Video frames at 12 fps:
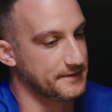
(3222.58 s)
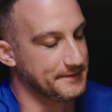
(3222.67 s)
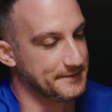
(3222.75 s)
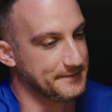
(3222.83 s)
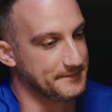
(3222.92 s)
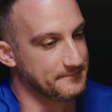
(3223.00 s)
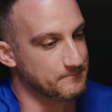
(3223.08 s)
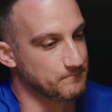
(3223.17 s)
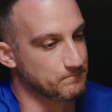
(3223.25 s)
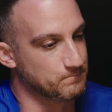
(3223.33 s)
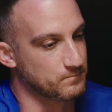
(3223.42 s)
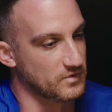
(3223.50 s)
um,
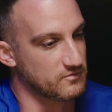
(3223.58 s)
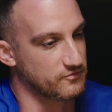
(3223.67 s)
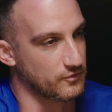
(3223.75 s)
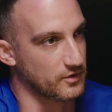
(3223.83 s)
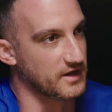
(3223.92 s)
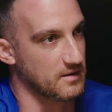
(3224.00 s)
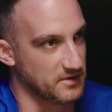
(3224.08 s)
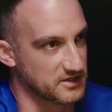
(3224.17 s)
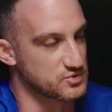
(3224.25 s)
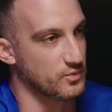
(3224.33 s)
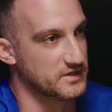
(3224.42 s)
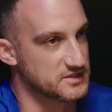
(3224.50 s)
for a game
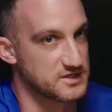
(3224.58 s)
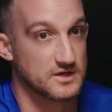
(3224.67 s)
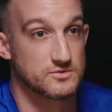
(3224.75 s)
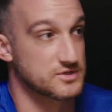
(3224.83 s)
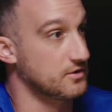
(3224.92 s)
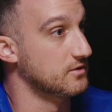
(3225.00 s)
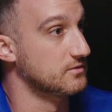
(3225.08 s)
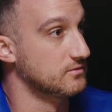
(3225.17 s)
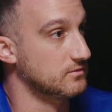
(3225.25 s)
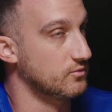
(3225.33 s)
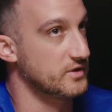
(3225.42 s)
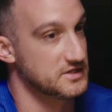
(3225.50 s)
against Windy City. It was their
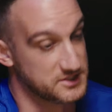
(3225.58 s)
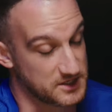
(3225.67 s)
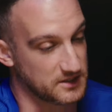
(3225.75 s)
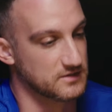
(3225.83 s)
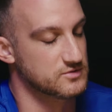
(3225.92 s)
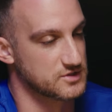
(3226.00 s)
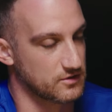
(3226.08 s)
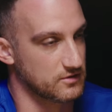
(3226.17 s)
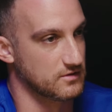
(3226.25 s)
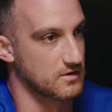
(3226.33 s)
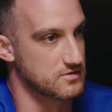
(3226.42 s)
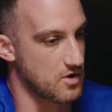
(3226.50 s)
Windy City. It was their
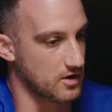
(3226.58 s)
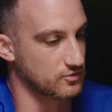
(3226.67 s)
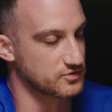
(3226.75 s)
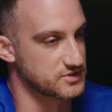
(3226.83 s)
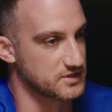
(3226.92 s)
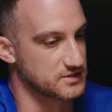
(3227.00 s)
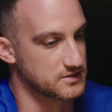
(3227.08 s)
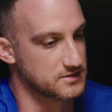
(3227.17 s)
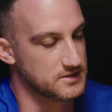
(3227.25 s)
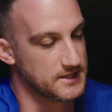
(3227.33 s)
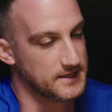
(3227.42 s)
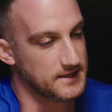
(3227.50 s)
inaugural season,
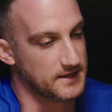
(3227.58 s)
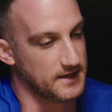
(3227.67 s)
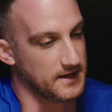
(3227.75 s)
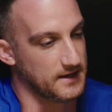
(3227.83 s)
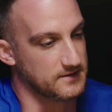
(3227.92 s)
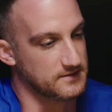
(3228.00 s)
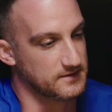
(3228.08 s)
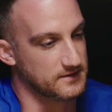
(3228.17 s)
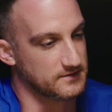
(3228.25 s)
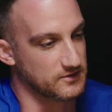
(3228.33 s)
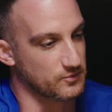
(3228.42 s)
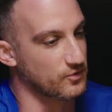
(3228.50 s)
and
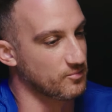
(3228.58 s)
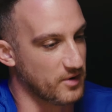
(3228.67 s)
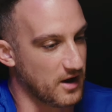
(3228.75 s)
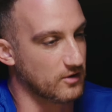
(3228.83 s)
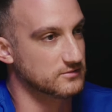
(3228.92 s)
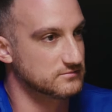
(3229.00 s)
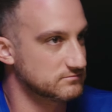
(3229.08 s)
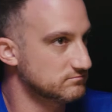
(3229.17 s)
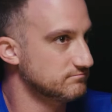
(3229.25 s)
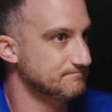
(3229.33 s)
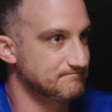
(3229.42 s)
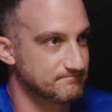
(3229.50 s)
uh, there were about
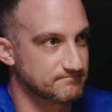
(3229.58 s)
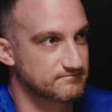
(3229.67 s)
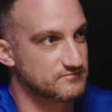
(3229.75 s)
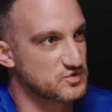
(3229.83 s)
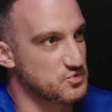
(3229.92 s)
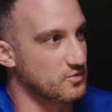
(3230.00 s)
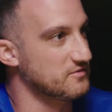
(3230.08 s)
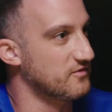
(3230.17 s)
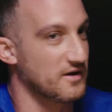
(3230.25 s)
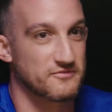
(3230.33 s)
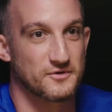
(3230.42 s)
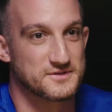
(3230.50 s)

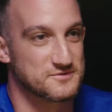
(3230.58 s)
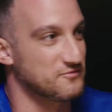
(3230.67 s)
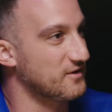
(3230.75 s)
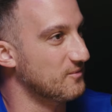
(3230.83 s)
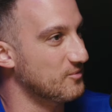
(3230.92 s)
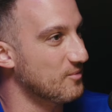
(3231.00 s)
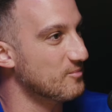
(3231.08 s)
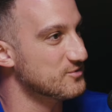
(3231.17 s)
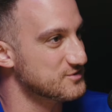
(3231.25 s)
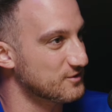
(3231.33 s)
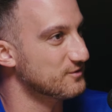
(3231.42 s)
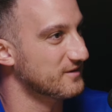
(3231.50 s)
25 friends and family
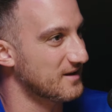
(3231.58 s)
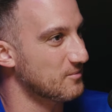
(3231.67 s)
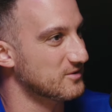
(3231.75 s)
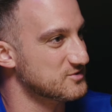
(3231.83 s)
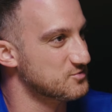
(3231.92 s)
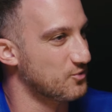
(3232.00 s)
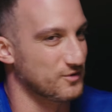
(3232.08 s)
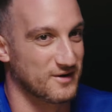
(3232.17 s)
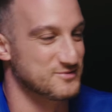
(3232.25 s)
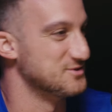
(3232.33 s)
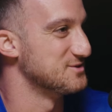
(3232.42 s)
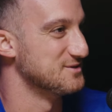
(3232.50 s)
members there that came out to support and i
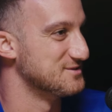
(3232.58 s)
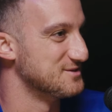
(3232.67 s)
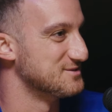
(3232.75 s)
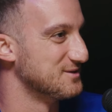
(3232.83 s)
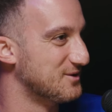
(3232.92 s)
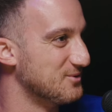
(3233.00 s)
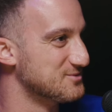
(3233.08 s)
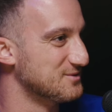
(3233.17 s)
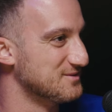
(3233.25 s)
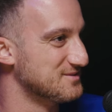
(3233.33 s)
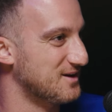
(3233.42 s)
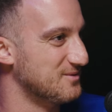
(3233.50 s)
was just an assistant coach at
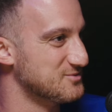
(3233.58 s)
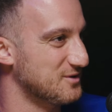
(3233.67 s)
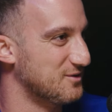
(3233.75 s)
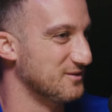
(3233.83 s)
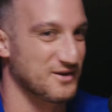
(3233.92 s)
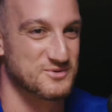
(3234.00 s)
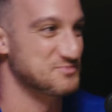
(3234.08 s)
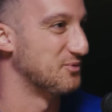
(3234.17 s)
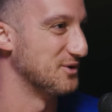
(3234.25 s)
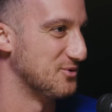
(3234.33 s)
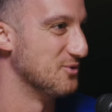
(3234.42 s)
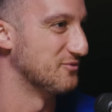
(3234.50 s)
the time so i thought that was
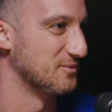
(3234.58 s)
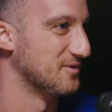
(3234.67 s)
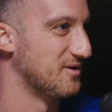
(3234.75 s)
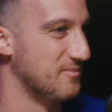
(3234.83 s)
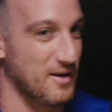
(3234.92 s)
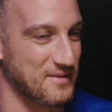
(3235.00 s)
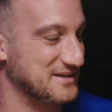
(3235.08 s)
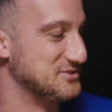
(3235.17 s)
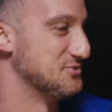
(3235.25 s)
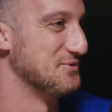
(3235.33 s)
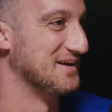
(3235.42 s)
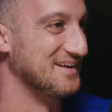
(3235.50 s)
pretty cool for them to come i'm not
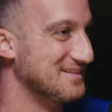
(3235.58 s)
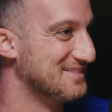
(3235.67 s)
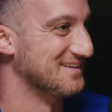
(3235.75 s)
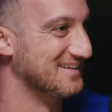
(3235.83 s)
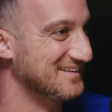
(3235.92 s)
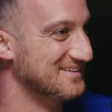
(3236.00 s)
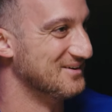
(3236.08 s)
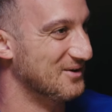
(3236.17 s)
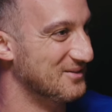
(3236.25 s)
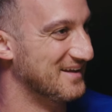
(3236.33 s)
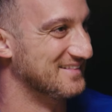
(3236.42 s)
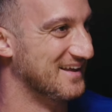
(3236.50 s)
doing anything yeah. you know
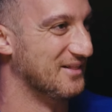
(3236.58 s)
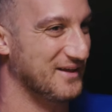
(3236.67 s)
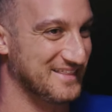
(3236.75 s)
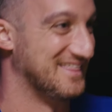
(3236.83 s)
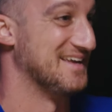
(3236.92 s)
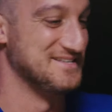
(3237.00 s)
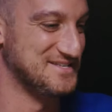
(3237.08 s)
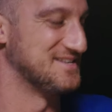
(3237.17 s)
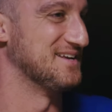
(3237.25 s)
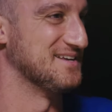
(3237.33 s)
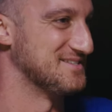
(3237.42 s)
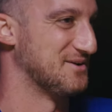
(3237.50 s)
that that like they
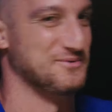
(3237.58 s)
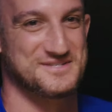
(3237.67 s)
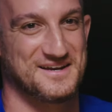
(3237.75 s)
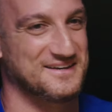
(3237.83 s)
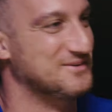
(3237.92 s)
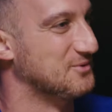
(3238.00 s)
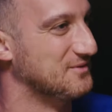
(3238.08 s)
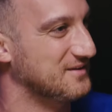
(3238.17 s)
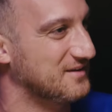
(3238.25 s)
see is entertaining during the